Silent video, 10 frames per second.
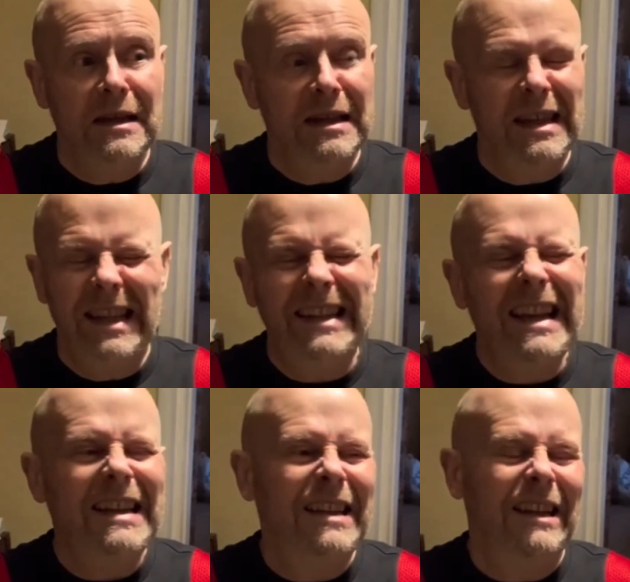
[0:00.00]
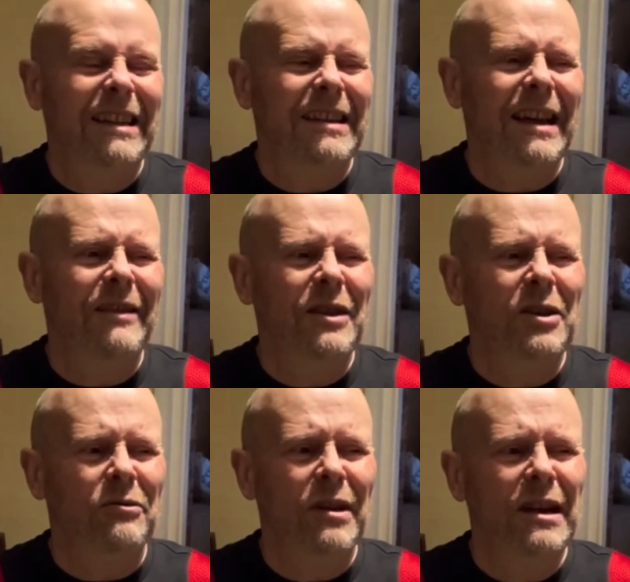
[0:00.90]
sadistic to say this,
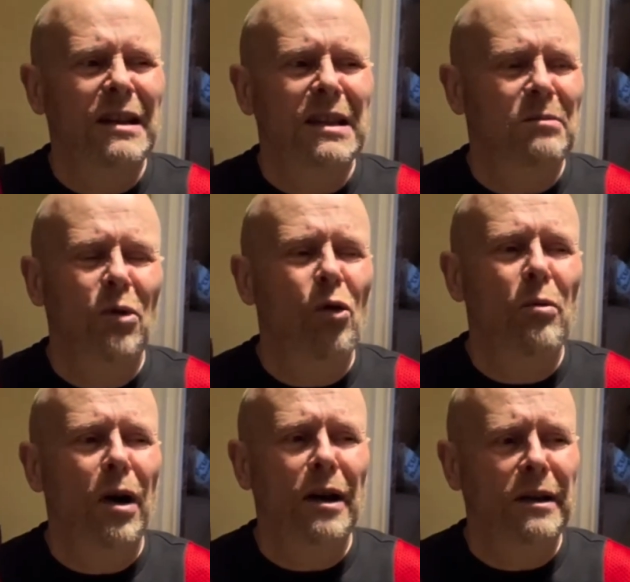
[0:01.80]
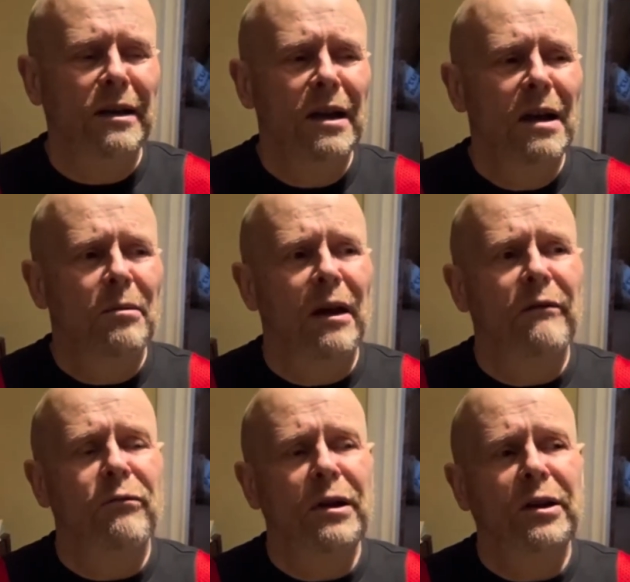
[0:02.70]
really, and small-minded. But if
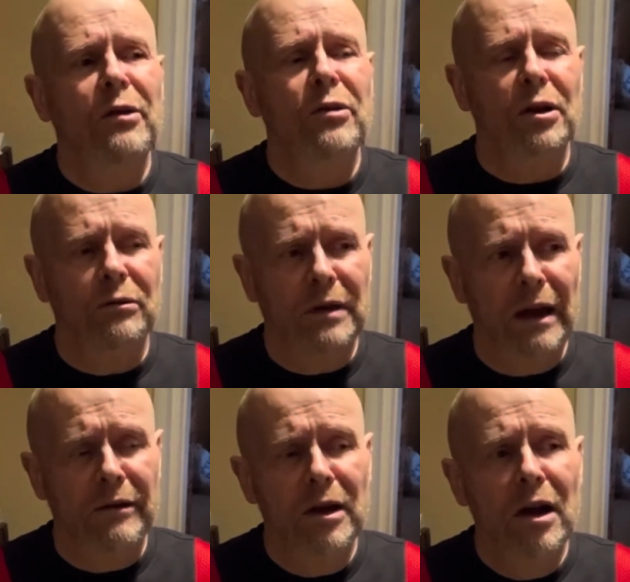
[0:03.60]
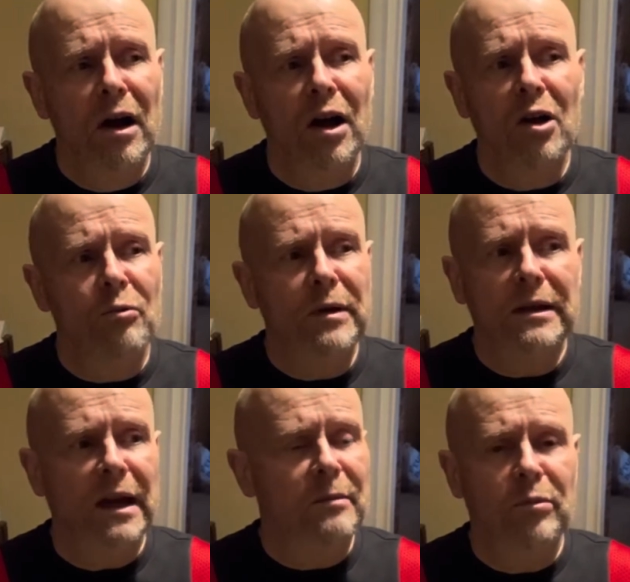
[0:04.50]
we do go down, I hope we
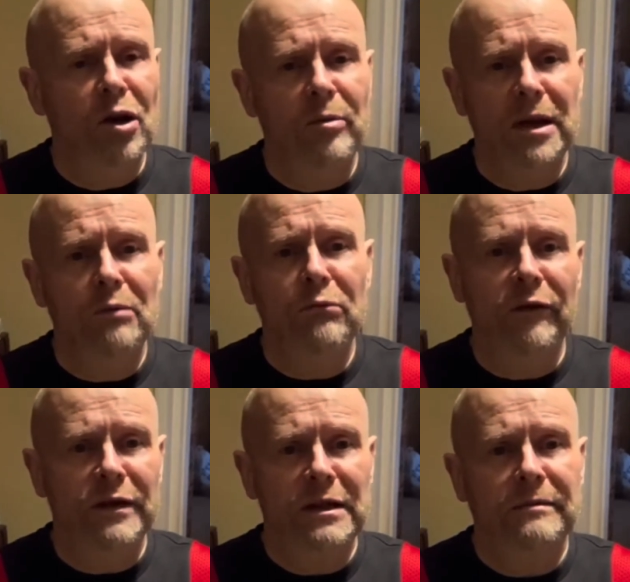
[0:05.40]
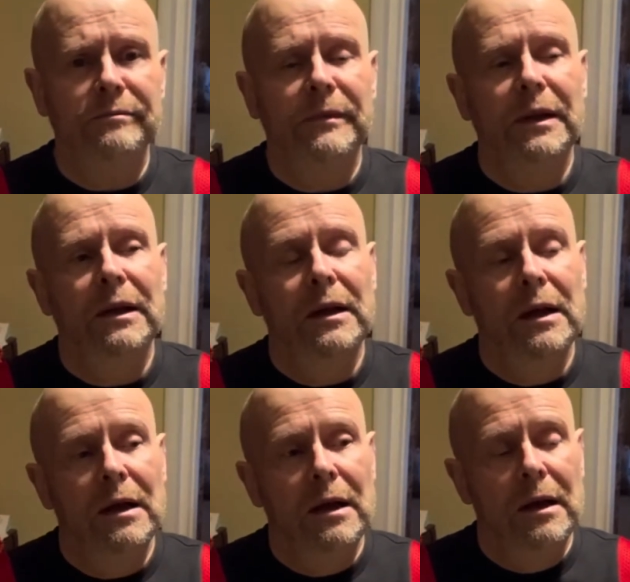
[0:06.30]
take Birmingham with us.
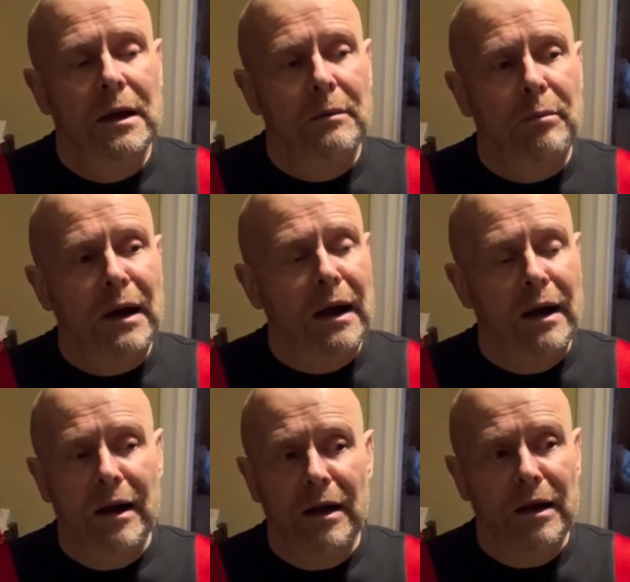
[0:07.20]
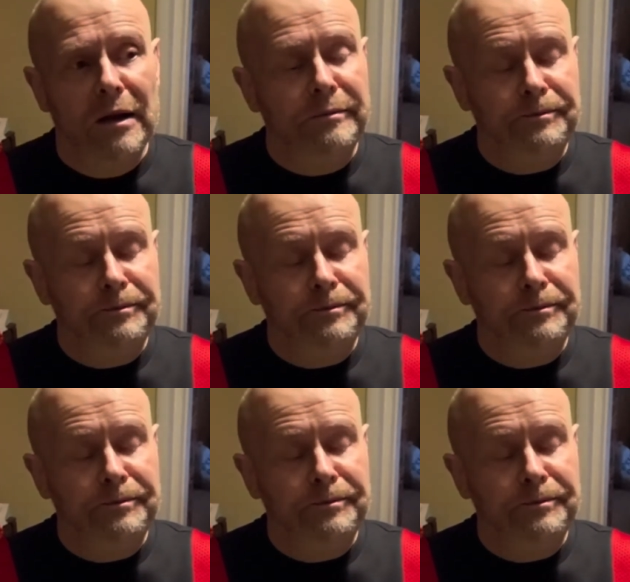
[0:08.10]
But